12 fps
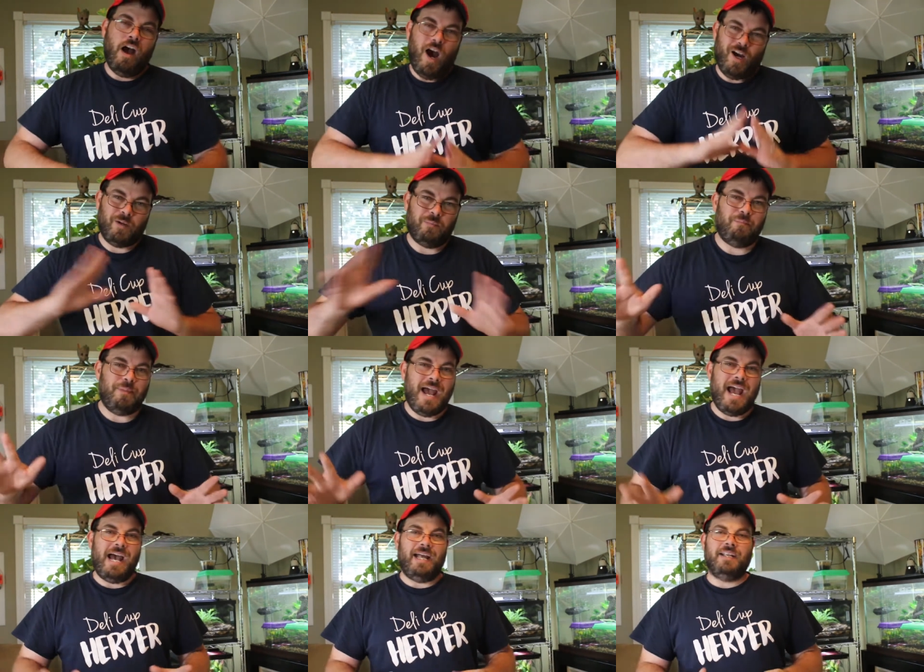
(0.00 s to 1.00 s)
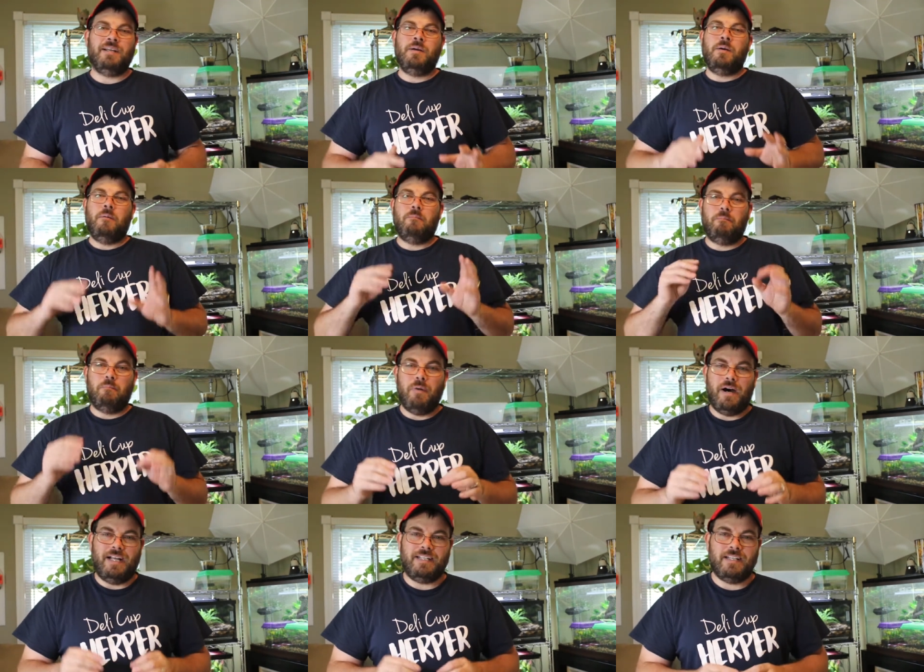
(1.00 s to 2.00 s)
aren't bad,
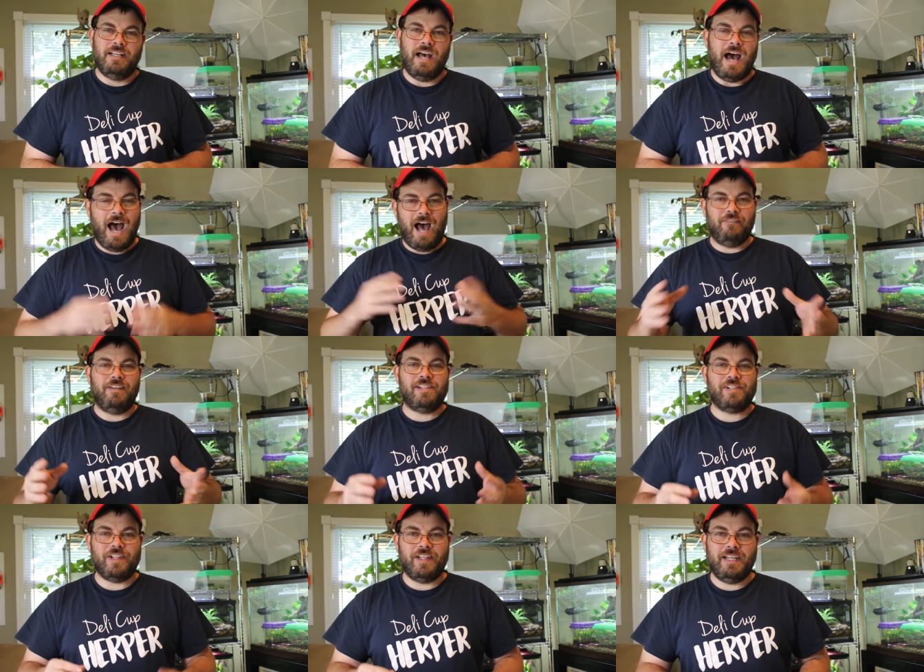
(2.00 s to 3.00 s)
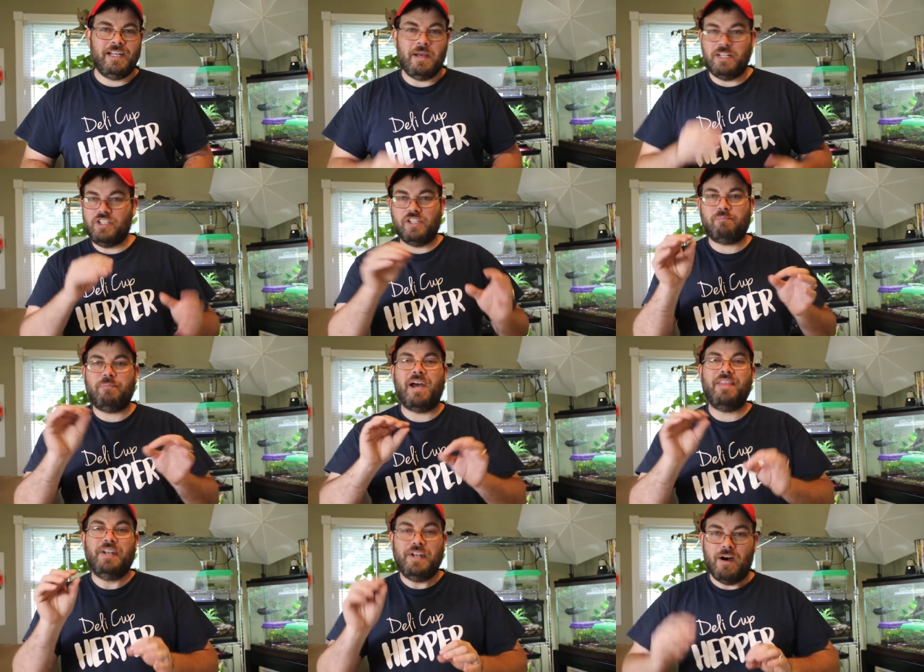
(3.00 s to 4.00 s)
but obviously just
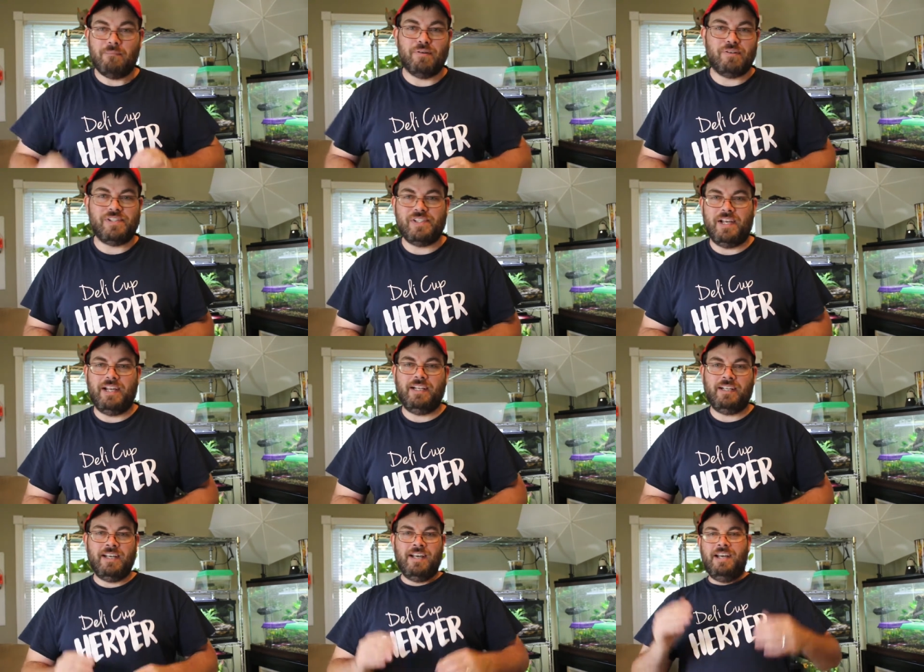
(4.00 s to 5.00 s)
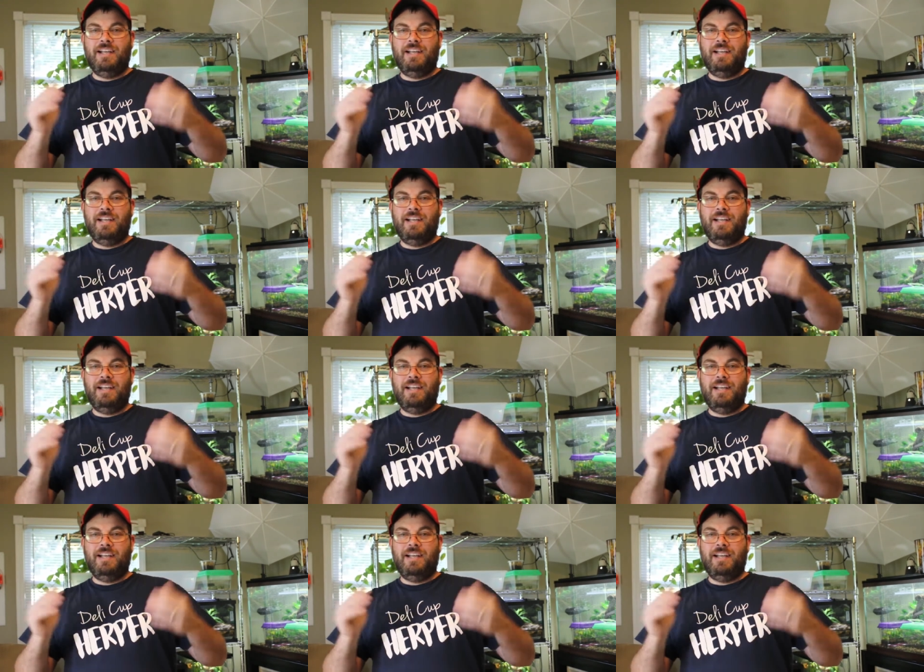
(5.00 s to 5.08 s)
by the number's sake,